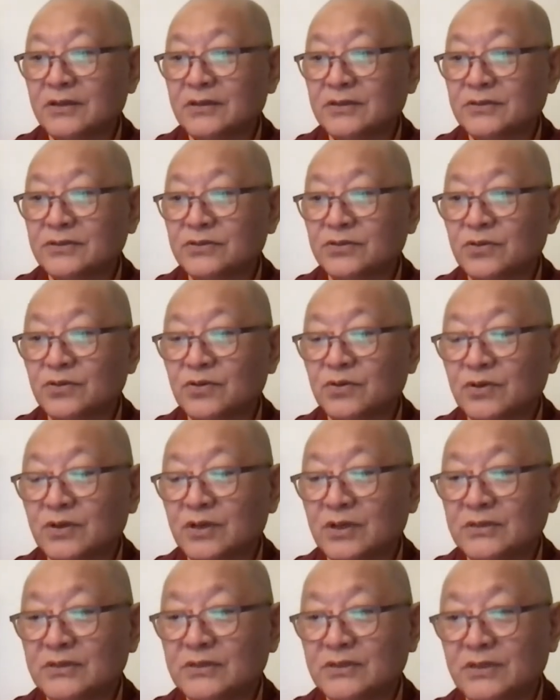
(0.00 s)
So
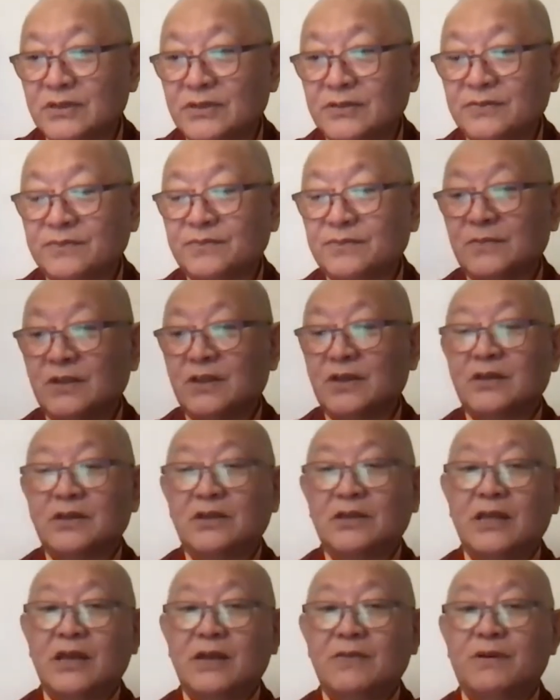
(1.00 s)
it's a
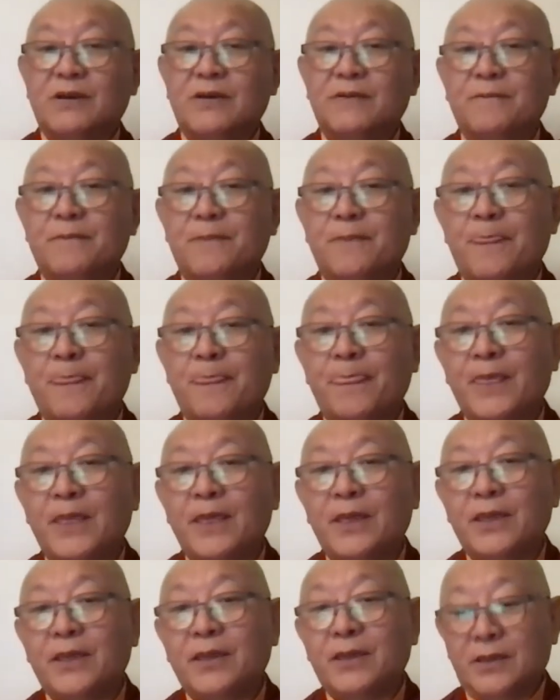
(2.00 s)
Lama.
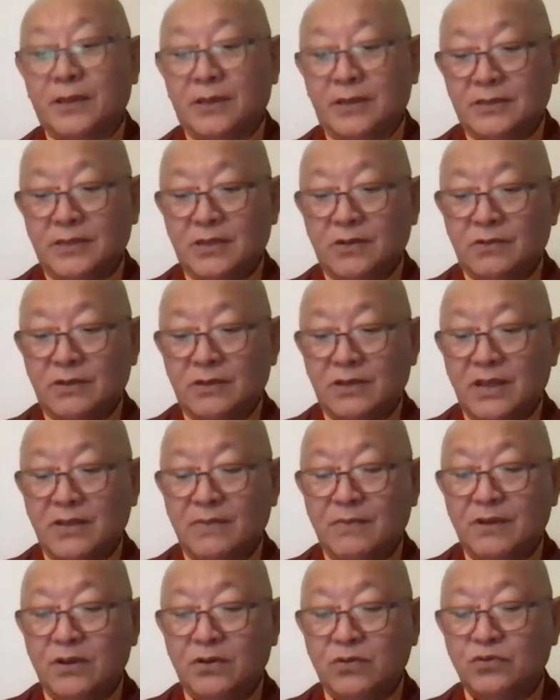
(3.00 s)
Now,
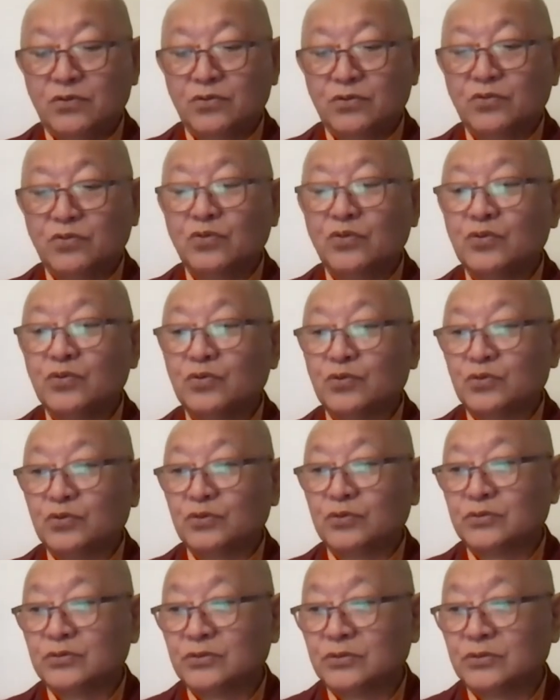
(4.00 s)
Lama or Guru